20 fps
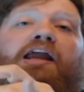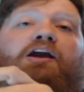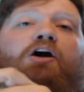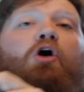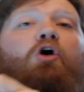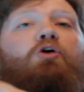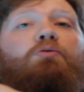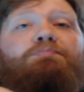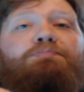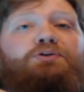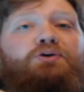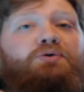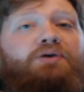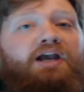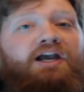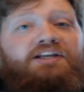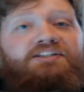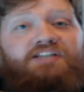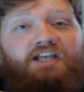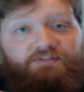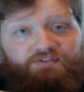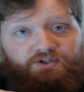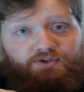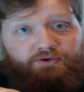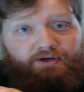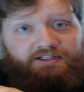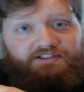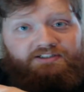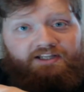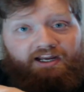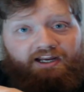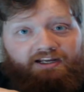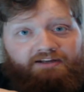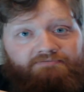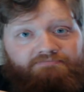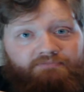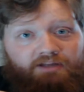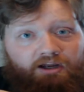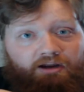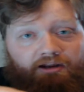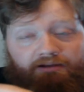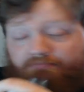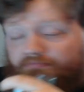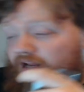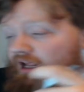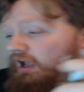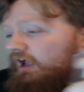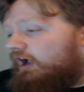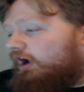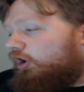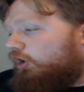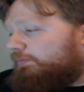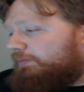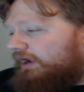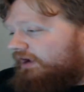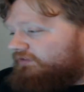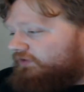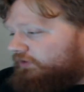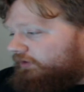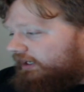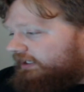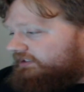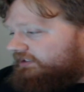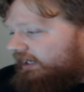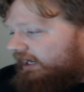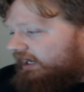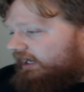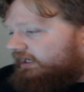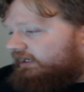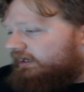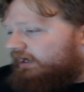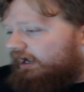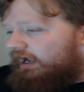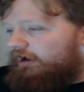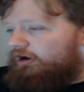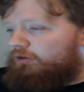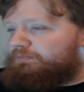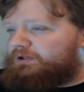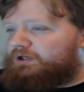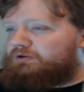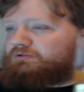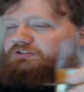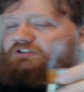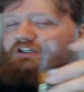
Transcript: hope you guys have a great day, all right? I hope you have a great day. I hope you don't